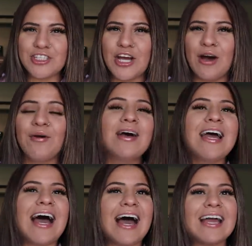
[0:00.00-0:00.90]
You know,
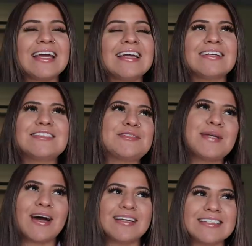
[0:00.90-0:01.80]
I, to
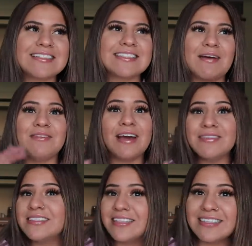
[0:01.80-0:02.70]
be honest, I've
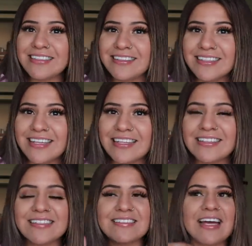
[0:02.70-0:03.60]
never done anything like this.